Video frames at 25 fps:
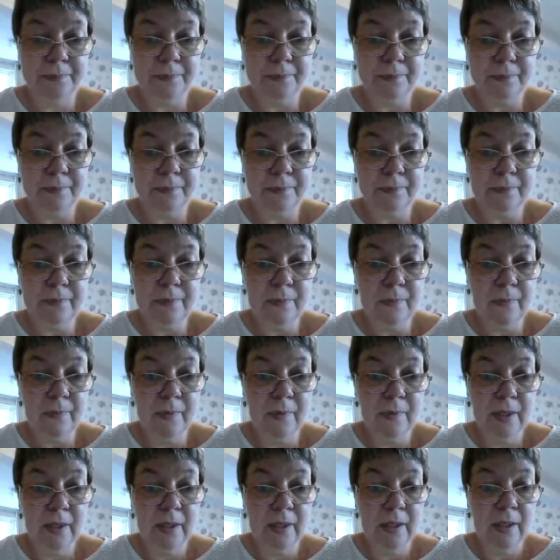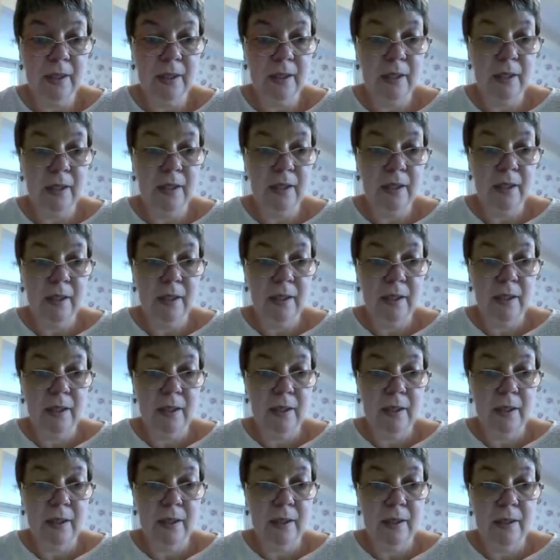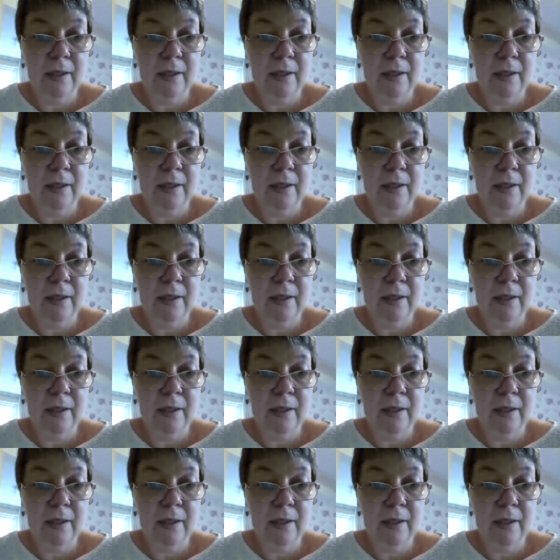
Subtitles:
No one is speaking in this clip.